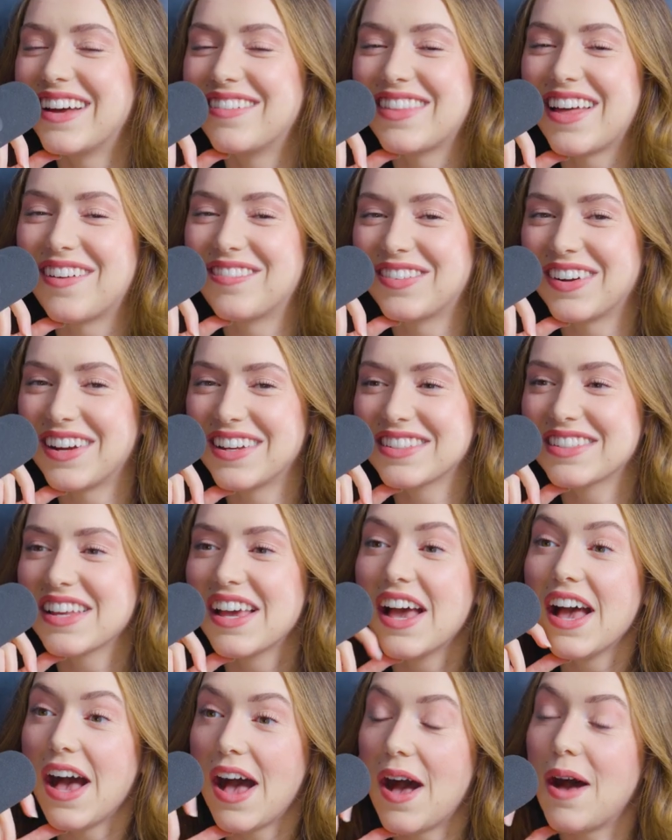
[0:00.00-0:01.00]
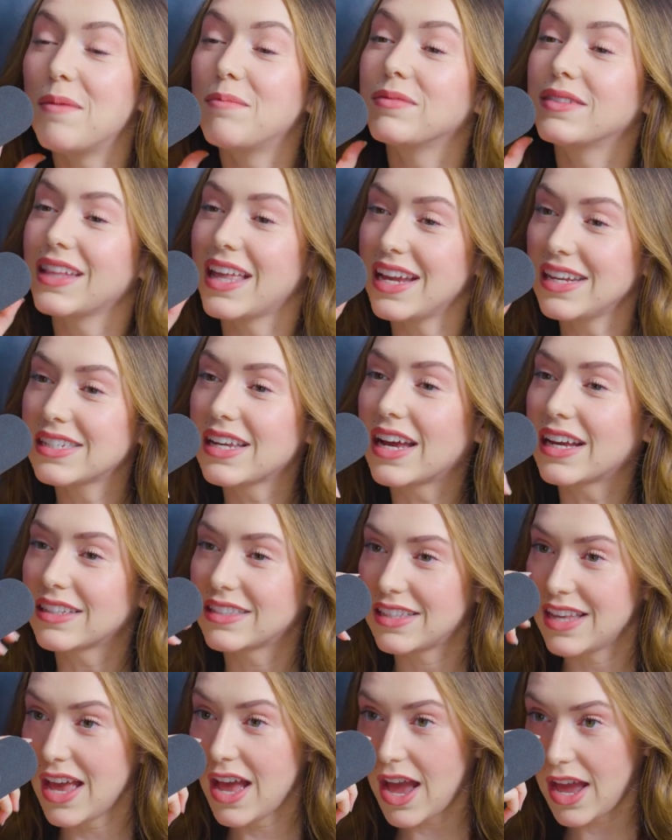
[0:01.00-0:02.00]
love that for us.
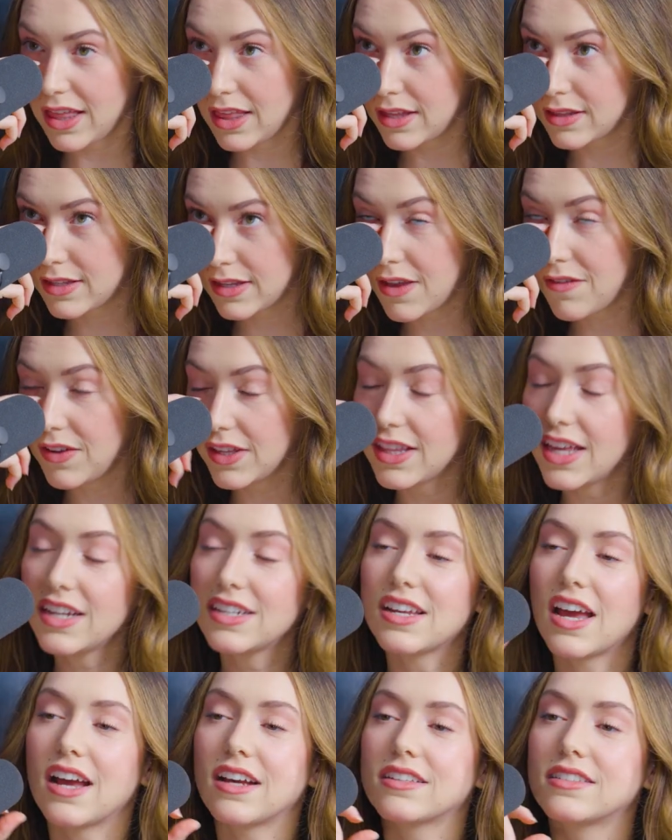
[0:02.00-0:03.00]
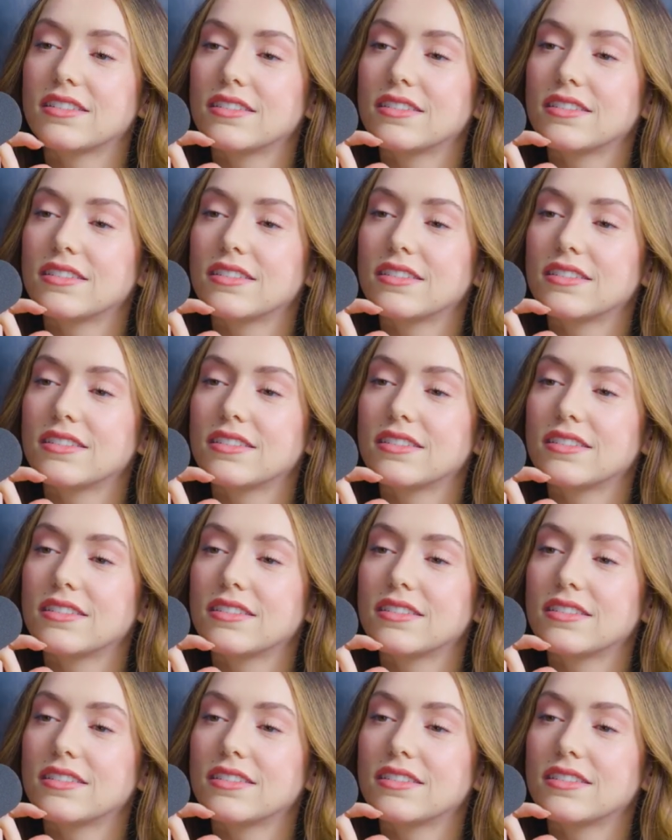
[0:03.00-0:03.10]
Latex. Yeah, it's giving latex.